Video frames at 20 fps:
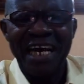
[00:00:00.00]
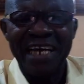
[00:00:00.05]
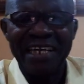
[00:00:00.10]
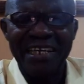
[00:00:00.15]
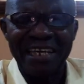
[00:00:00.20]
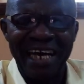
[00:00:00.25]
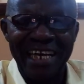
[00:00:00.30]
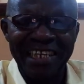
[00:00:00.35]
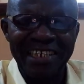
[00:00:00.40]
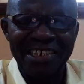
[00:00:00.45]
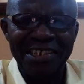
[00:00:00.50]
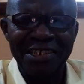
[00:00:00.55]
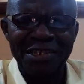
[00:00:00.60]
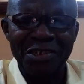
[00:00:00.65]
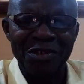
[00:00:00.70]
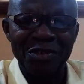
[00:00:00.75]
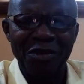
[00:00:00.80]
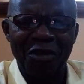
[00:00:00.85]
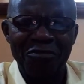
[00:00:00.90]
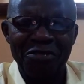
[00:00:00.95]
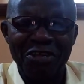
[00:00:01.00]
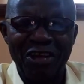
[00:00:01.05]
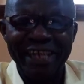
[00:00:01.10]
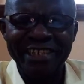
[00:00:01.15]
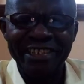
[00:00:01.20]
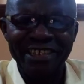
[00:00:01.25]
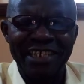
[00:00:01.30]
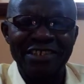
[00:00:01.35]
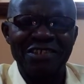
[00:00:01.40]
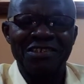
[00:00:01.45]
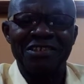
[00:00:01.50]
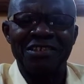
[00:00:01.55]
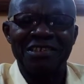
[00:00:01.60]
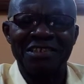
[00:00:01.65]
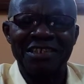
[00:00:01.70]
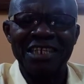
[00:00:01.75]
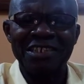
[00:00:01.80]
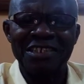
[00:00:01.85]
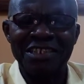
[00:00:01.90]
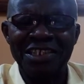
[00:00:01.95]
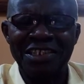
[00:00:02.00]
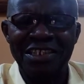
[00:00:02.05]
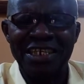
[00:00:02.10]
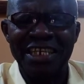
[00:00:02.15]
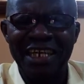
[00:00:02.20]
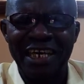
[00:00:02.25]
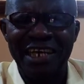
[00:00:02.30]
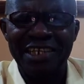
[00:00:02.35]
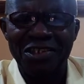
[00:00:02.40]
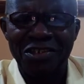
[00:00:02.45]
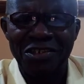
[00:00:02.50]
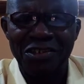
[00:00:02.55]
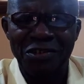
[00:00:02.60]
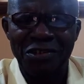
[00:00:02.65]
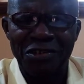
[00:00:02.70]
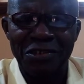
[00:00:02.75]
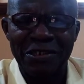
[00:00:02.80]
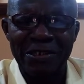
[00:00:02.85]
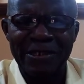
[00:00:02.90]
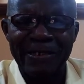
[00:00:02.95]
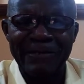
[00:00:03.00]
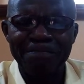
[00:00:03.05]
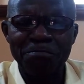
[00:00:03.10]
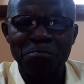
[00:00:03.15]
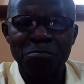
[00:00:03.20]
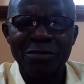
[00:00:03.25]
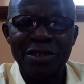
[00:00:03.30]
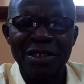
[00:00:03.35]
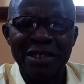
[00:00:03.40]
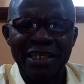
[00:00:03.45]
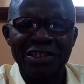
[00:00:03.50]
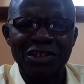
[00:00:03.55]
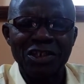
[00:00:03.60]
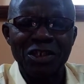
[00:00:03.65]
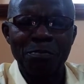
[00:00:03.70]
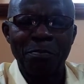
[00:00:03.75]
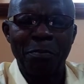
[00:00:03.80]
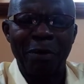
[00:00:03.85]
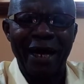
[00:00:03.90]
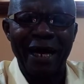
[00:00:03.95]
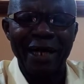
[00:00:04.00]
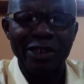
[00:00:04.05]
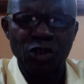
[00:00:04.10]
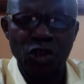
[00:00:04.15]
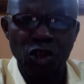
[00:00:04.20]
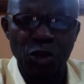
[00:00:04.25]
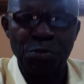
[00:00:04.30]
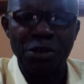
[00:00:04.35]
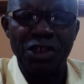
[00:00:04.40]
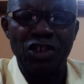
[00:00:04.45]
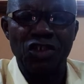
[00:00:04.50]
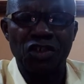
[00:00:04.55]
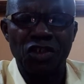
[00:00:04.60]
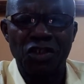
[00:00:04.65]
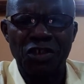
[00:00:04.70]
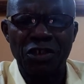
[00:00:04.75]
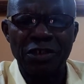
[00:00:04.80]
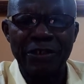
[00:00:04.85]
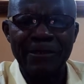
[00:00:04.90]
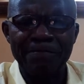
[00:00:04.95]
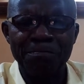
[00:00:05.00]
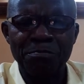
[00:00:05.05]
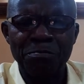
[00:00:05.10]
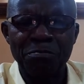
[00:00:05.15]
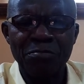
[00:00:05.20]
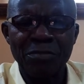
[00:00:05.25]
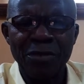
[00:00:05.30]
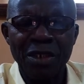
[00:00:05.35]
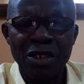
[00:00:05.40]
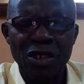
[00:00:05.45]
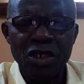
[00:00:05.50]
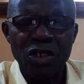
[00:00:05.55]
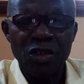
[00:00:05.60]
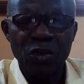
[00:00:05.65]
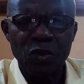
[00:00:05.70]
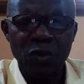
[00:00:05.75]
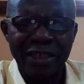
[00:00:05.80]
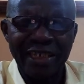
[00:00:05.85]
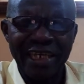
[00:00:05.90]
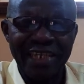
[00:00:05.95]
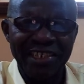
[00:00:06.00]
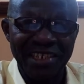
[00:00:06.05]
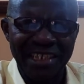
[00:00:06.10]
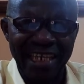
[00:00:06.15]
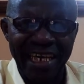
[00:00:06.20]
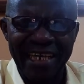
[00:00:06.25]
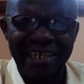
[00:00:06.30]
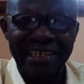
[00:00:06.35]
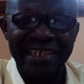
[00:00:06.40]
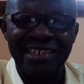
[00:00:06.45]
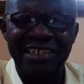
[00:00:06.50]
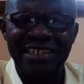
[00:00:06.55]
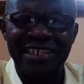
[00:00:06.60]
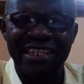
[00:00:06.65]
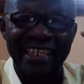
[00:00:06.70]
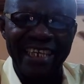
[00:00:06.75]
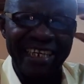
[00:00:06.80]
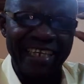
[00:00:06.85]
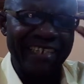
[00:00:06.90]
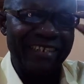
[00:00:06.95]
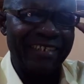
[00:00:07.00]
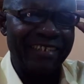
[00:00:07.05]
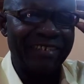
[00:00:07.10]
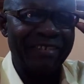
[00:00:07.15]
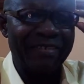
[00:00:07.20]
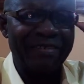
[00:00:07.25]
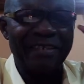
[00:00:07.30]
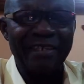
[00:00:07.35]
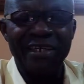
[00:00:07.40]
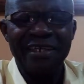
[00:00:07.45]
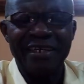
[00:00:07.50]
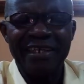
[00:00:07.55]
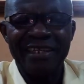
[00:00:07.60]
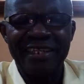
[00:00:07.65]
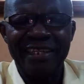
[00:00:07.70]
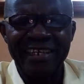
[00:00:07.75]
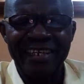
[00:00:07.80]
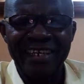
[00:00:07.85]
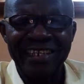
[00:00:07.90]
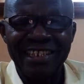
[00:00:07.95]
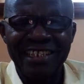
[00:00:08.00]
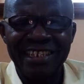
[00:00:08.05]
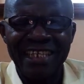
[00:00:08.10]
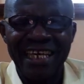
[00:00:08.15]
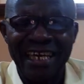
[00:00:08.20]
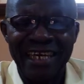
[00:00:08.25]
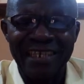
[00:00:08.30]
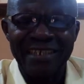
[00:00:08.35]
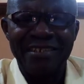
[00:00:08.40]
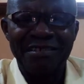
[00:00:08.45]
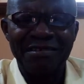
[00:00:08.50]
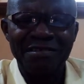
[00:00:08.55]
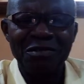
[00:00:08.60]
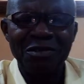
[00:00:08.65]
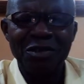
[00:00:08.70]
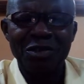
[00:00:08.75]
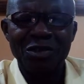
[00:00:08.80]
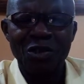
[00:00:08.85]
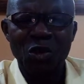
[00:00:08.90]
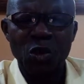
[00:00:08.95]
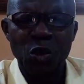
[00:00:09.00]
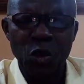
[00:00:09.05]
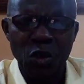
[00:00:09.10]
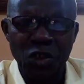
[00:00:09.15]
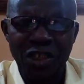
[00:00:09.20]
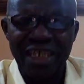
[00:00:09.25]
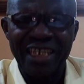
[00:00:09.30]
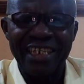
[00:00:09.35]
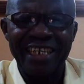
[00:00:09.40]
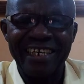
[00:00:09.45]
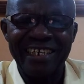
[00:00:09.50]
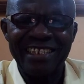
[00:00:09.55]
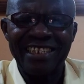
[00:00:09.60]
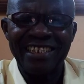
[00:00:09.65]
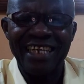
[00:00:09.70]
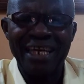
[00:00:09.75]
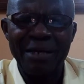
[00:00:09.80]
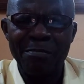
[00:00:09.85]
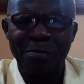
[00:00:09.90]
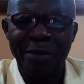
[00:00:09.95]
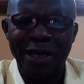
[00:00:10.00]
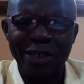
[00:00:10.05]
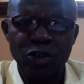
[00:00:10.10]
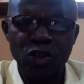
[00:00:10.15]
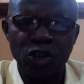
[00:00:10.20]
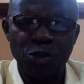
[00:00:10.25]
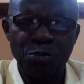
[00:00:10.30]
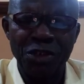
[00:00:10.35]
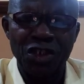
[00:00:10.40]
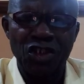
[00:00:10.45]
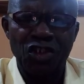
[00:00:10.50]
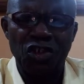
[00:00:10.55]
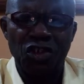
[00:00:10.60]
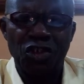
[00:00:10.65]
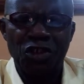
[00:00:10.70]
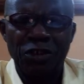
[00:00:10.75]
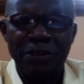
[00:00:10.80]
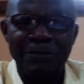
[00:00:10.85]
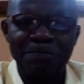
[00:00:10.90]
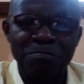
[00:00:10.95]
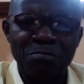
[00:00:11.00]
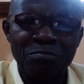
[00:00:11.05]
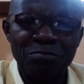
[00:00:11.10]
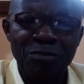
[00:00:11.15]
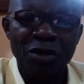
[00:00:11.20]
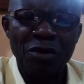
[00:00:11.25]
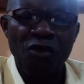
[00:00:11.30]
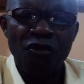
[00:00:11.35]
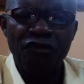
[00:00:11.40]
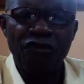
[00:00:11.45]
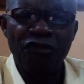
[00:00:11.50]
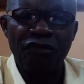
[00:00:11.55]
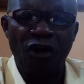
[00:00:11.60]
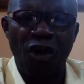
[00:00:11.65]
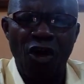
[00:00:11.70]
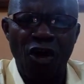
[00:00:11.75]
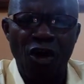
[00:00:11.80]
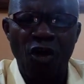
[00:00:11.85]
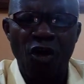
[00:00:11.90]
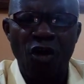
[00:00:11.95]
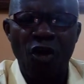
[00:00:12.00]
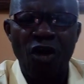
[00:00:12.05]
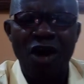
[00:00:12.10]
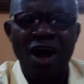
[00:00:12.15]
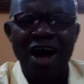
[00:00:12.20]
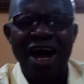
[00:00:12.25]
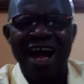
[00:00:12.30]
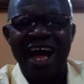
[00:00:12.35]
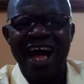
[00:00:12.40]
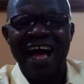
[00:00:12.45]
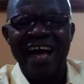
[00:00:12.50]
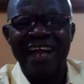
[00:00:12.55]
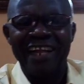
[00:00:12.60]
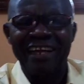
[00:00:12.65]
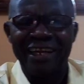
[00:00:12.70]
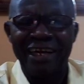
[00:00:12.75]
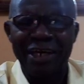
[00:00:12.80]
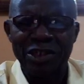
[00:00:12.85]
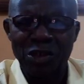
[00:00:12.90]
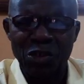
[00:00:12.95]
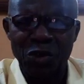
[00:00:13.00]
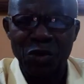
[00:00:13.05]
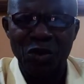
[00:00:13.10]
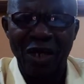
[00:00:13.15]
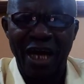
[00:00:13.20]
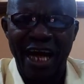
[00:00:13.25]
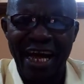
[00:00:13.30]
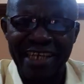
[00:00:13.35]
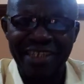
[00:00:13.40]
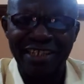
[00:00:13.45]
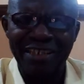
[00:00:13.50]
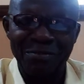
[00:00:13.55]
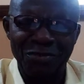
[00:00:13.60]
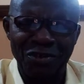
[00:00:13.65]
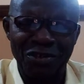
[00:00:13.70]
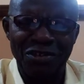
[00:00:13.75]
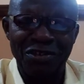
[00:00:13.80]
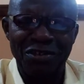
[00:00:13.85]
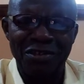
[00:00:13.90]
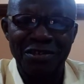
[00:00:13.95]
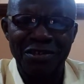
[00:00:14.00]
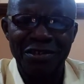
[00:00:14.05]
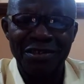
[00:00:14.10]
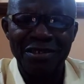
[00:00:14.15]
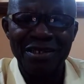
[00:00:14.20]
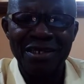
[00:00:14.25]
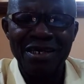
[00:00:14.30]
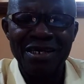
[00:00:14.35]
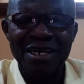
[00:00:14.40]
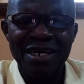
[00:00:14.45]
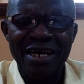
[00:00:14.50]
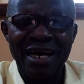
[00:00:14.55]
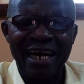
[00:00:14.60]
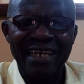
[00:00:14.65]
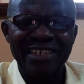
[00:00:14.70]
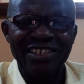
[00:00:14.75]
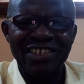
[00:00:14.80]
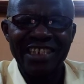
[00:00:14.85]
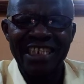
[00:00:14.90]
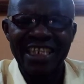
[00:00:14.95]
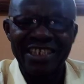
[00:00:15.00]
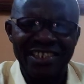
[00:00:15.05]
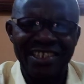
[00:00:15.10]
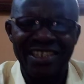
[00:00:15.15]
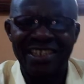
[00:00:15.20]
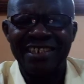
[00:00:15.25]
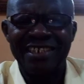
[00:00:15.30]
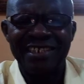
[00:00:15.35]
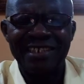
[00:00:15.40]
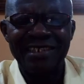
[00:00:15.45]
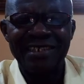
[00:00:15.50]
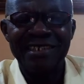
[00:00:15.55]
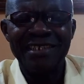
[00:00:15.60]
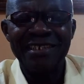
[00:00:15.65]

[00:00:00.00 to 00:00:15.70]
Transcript: analysis of sentence, sentence analysis, that is parts of speech. So as I said then, there are 10 Loosely, there are 10 parts of speech. Four are lexical items, and six